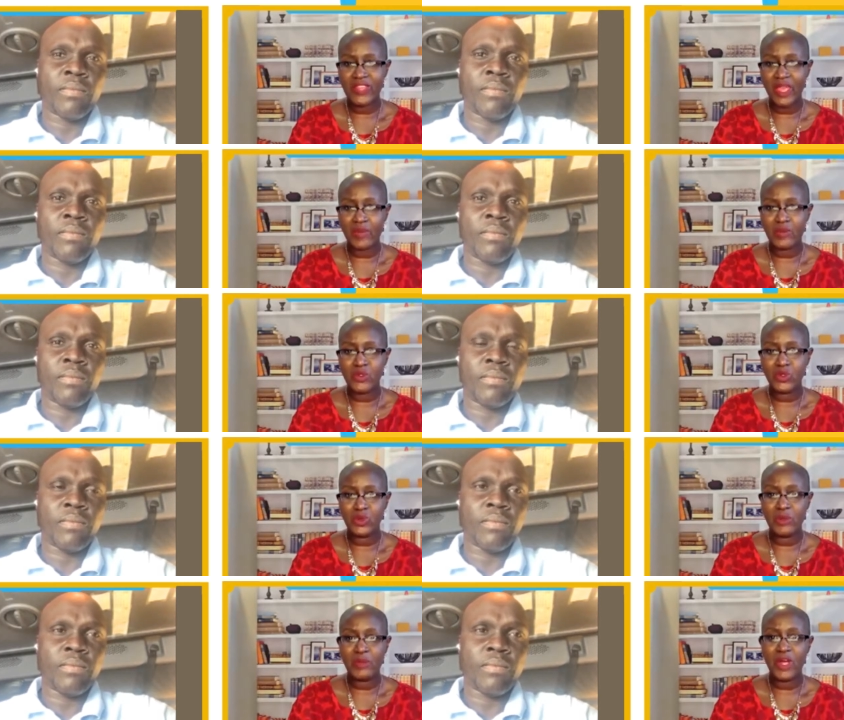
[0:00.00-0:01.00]
Speaker 1: came
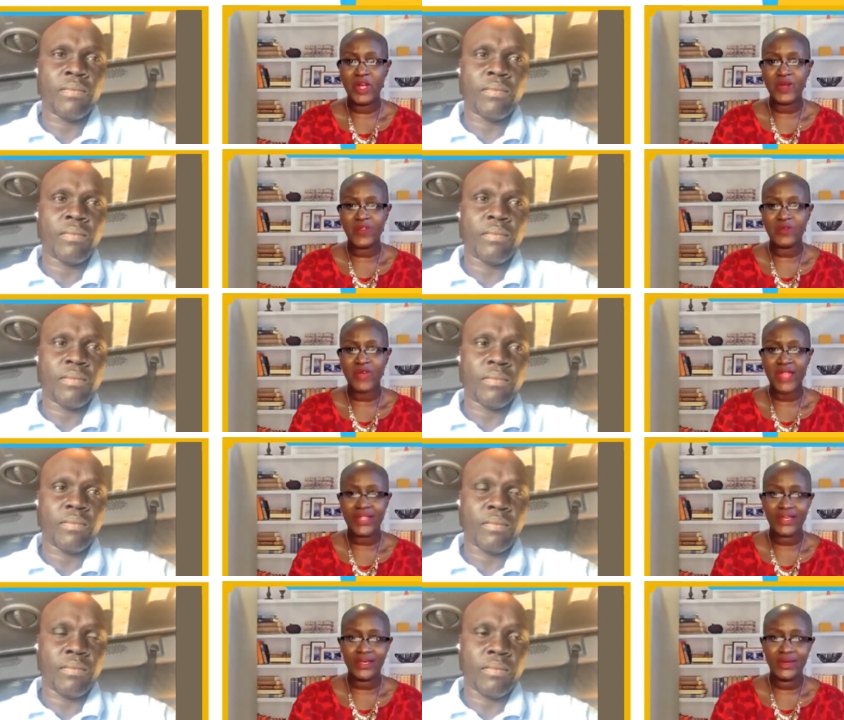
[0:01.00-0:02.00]
to be part of the
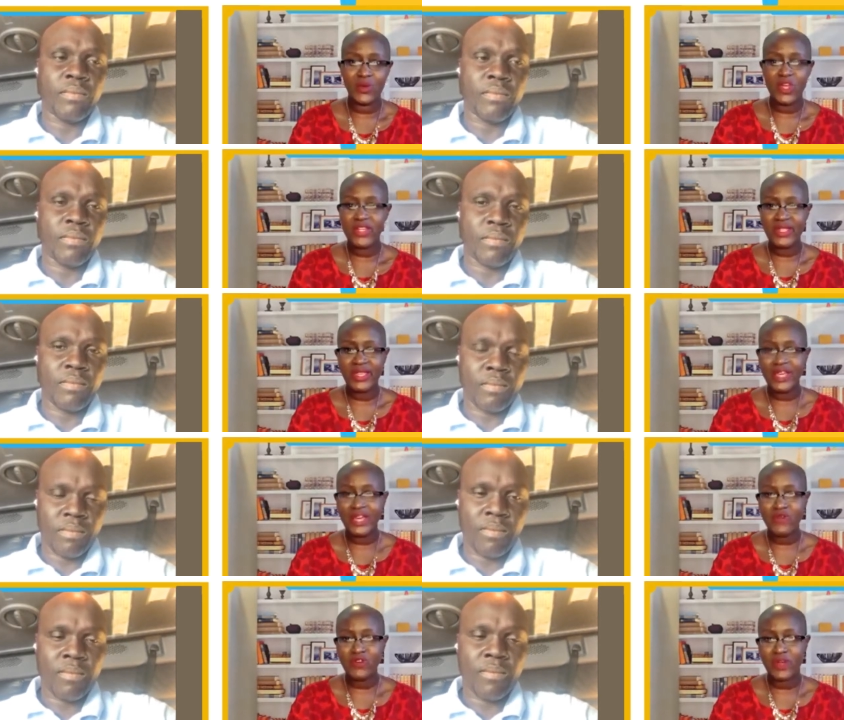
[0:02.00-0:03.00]
rally. Where did they
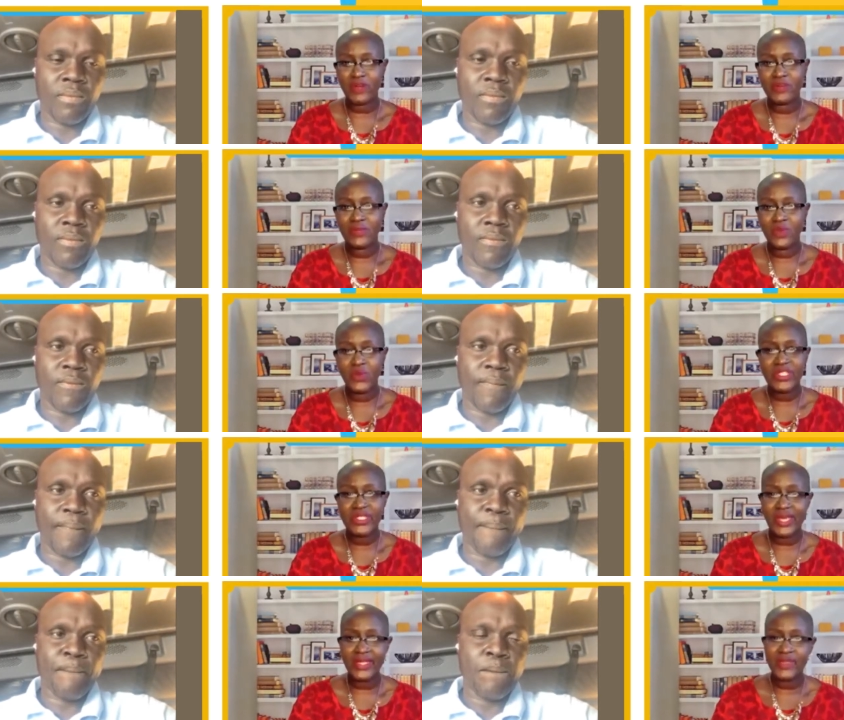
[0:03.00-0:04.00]
come from? Which
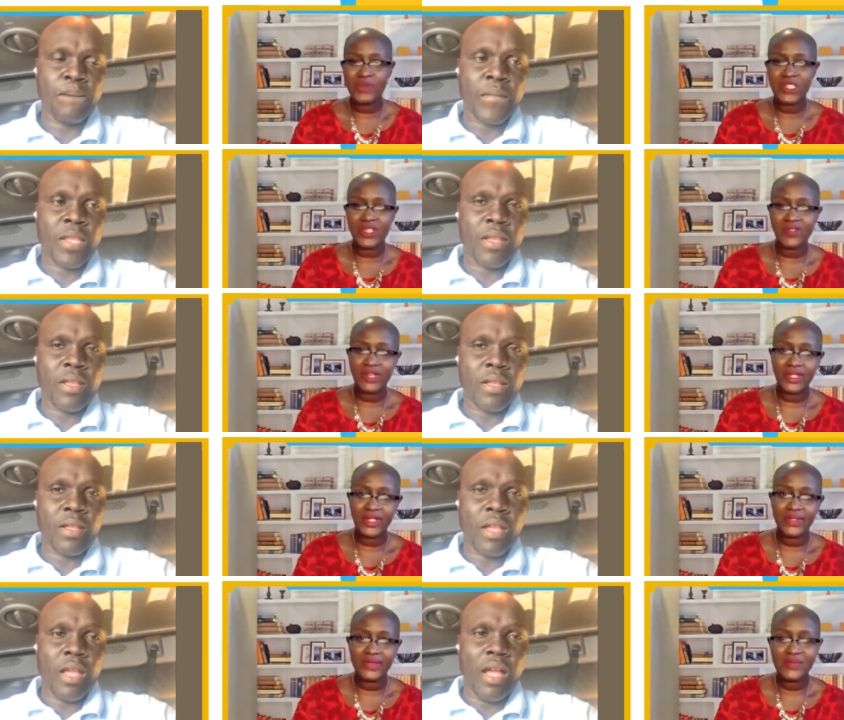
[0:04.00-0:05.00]
states
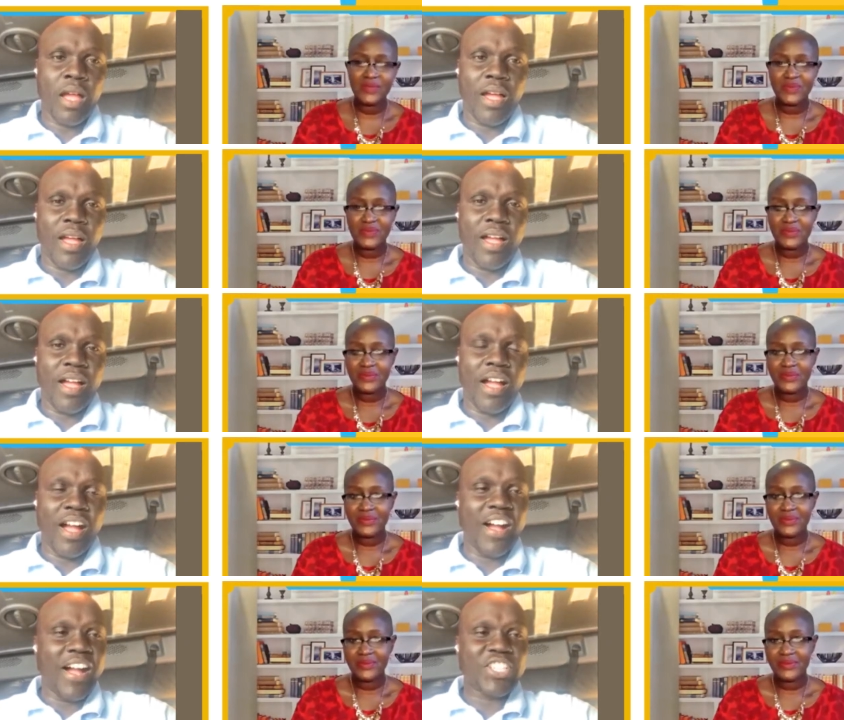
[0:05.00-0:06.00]
specifically?
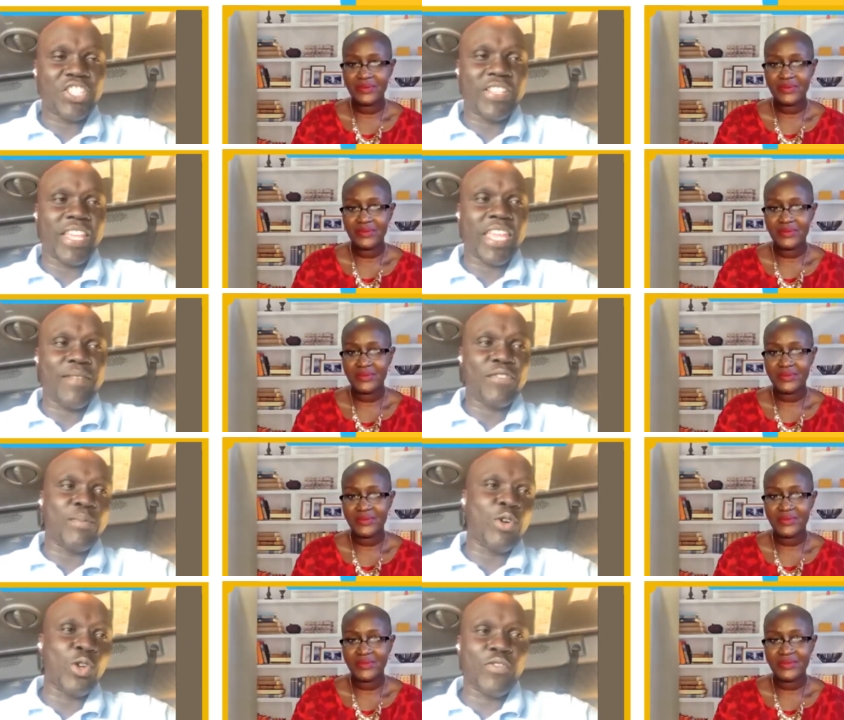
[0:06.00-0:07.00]
Speaker 2: Uh, actually, they came
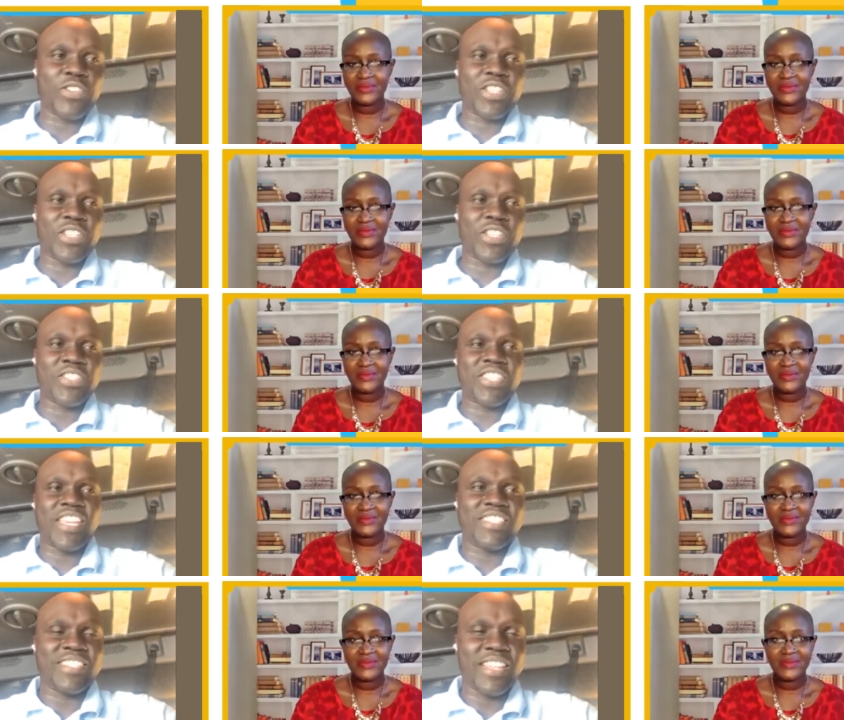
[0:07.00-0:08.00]
from all over the
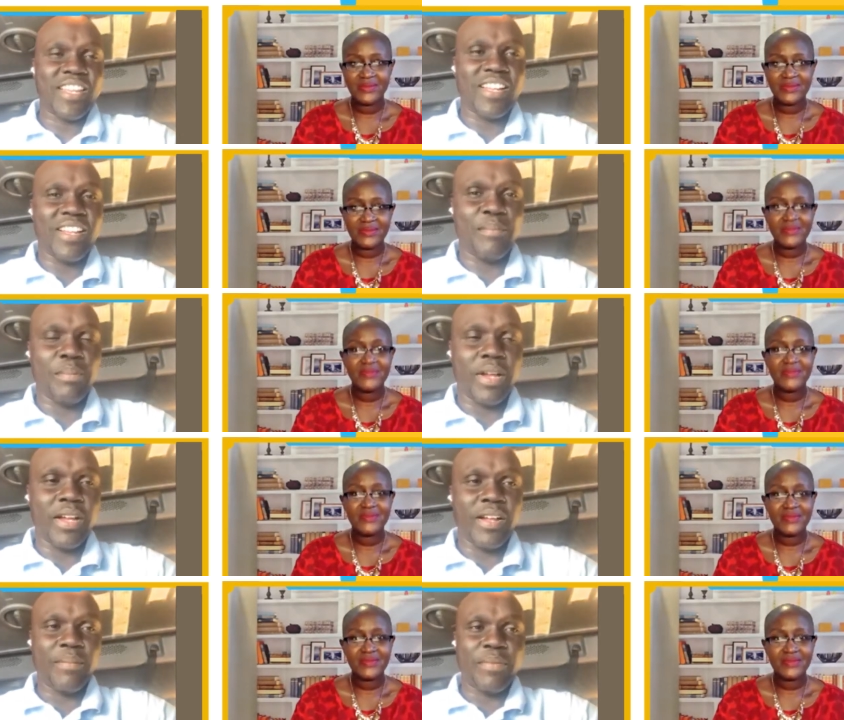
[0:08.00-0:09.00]
states. Um,
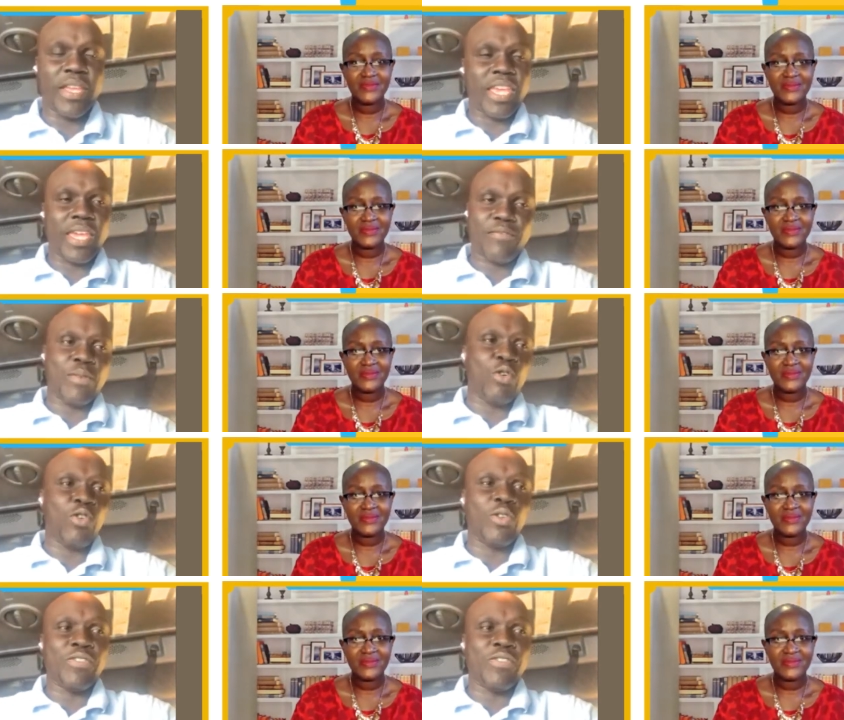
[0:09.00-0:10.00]
uh, they came from
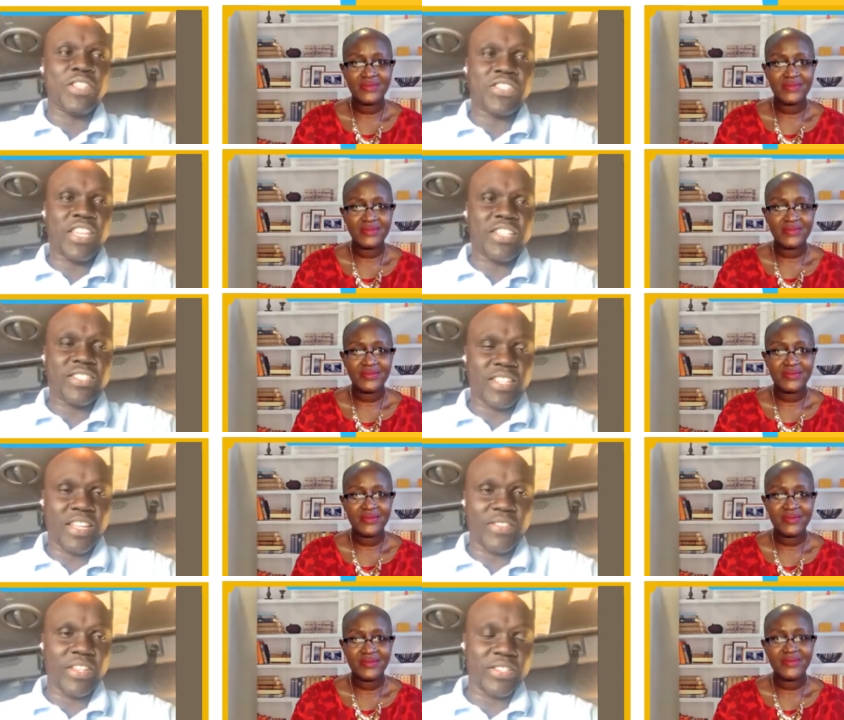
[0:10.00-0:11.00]
all over the
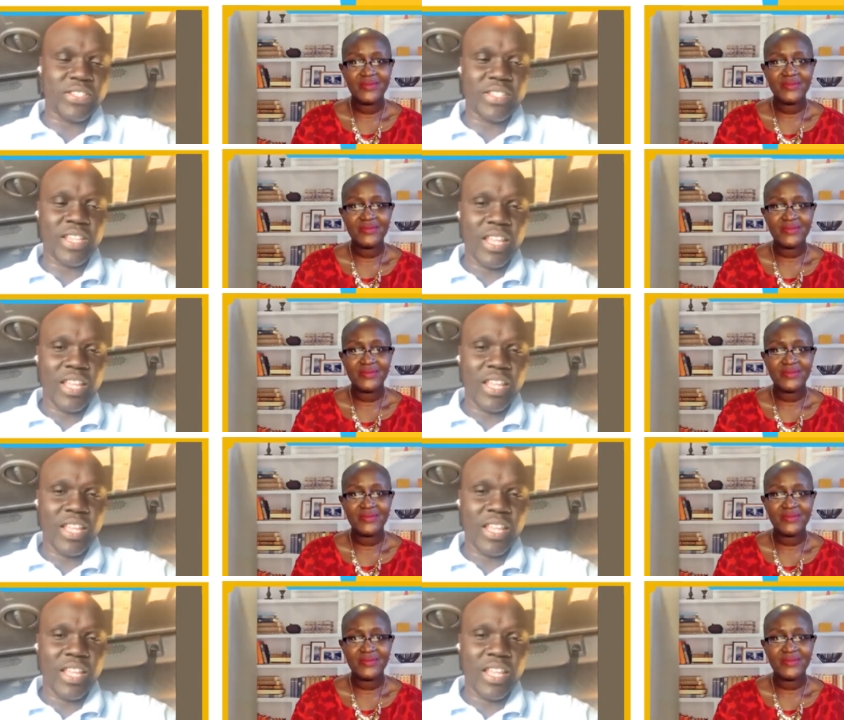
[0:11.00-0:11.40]
states. Uh, that is,